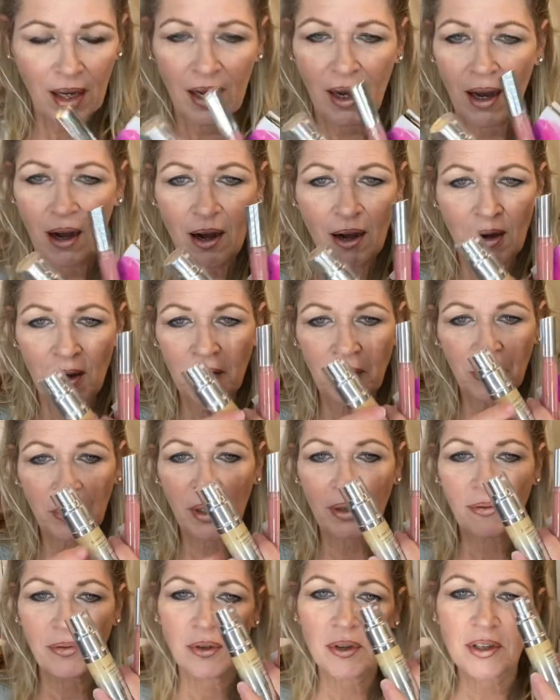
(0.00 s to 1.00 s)
all three
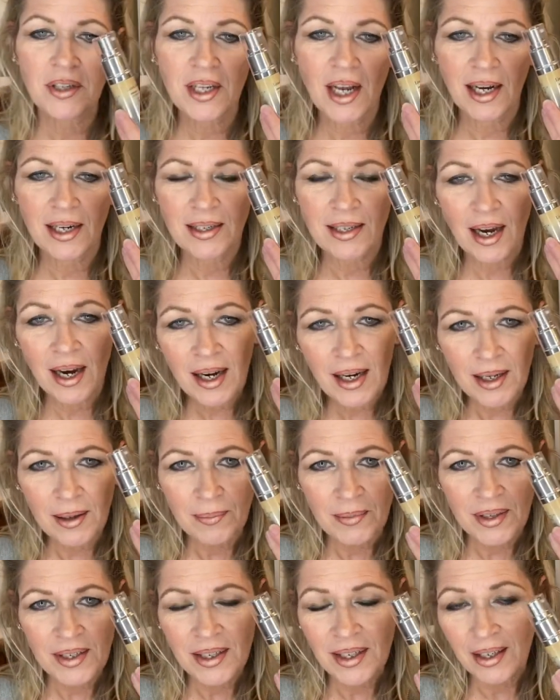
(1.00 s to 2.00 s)
full-size
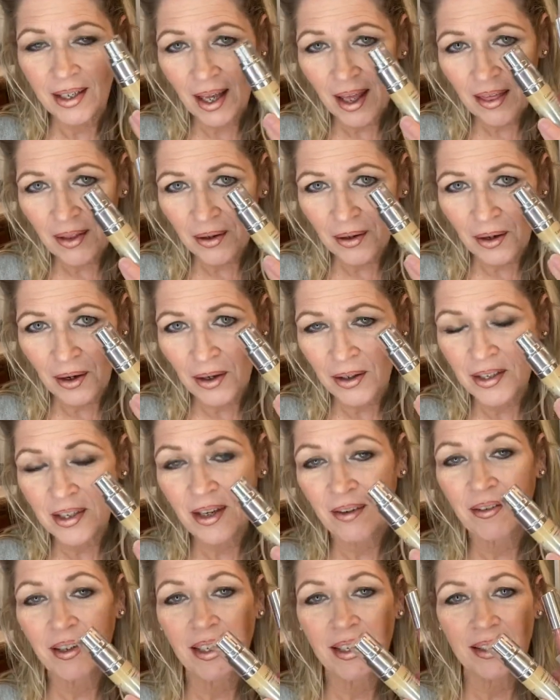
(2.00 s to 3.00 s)
items together are
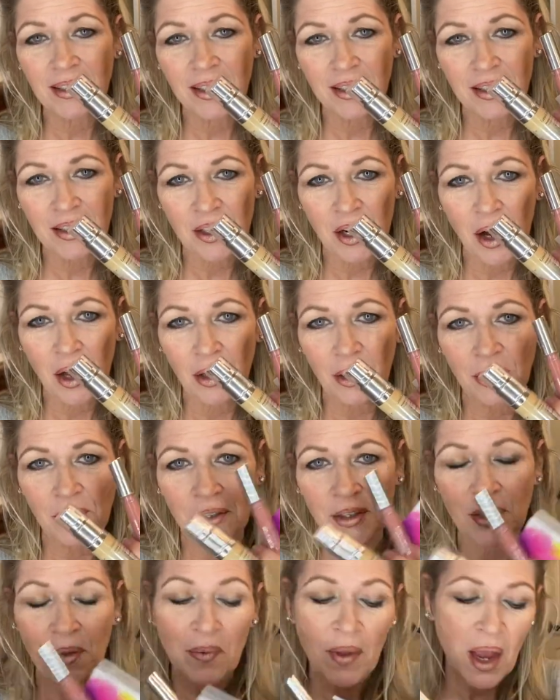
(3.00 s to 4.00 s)

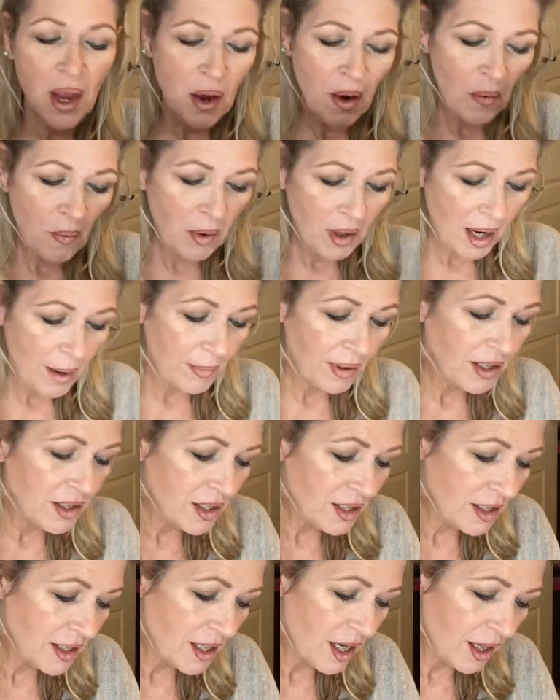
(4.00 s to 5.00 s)
$76. Well, let me
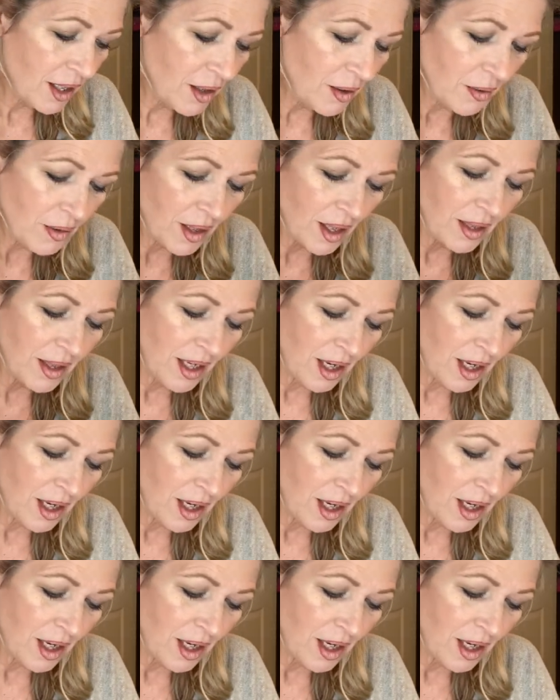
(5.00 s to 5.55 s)
just tell you that the